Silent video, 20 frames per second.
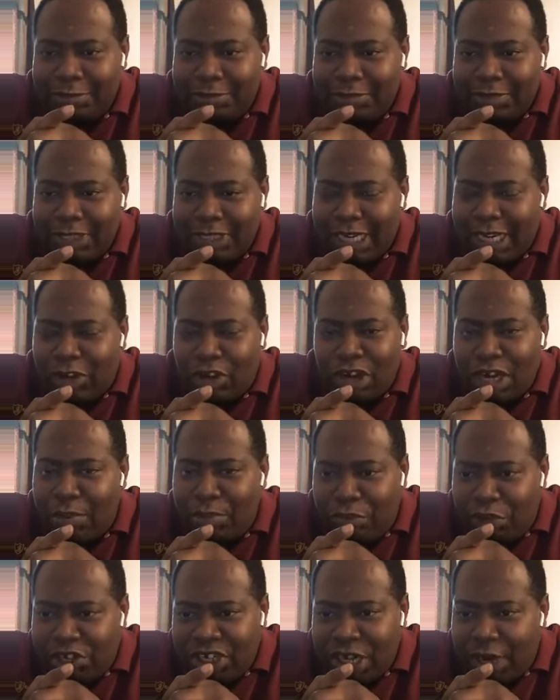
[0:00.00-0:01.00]
It's a
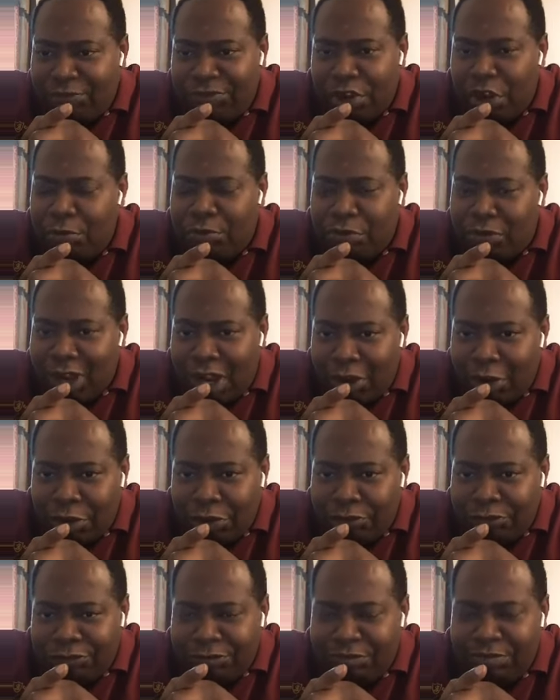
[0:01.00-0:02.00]
collaboration I'm very proud
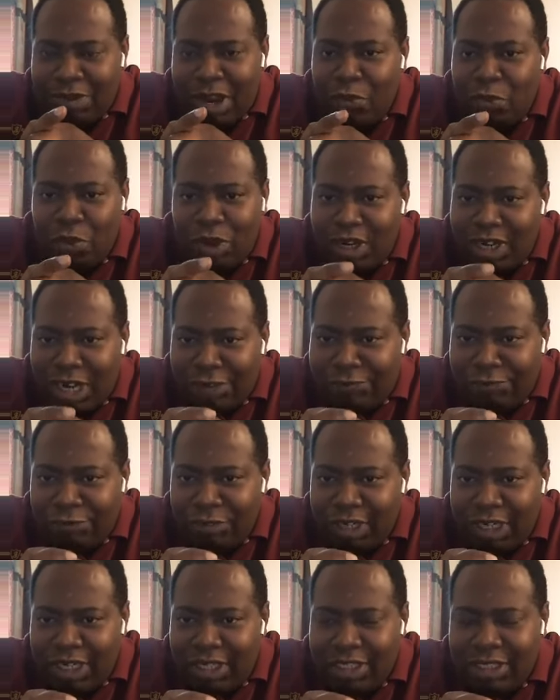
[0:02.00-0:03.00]
of. My wonderful
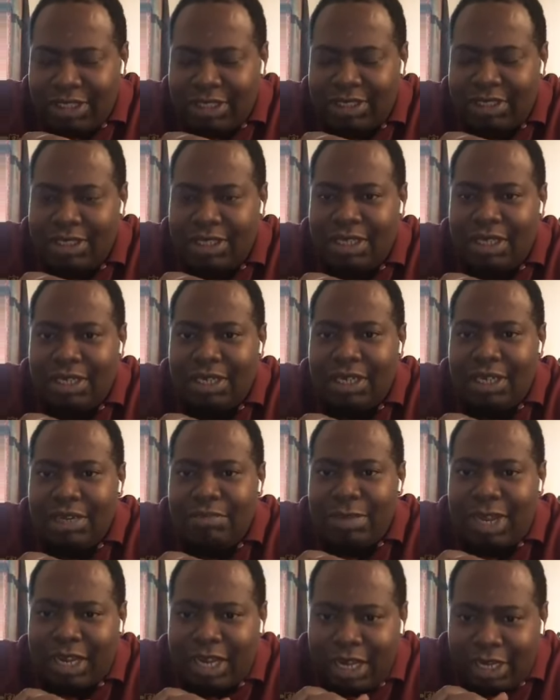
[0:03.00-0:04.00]
niece,
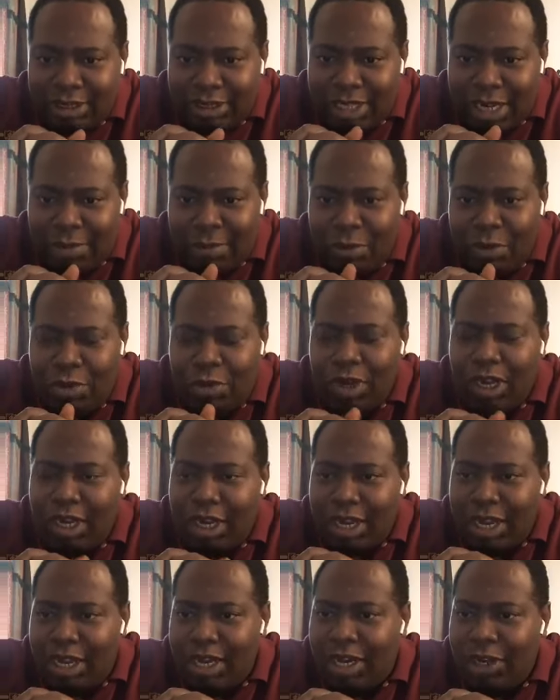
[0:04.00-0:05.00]
Makezia Moore in
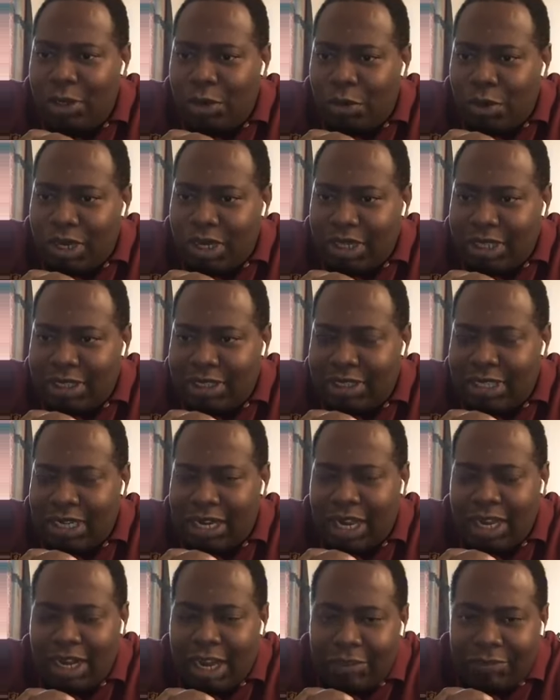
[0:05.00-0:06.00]
Ghana, doing this, and
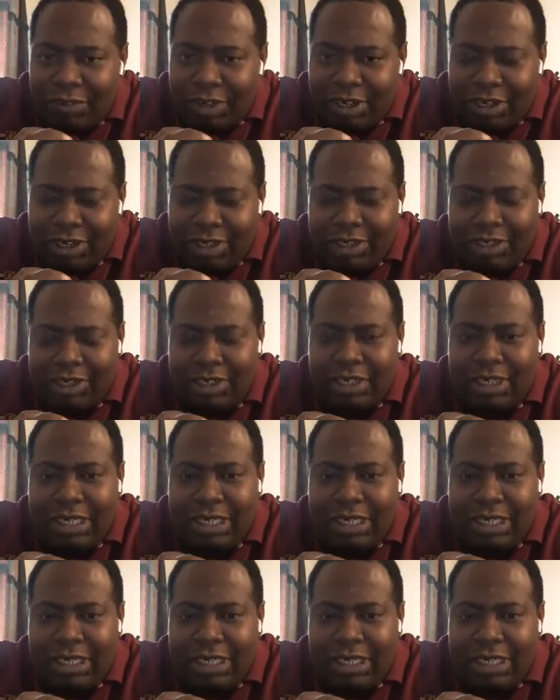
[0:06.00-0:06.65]
I love her.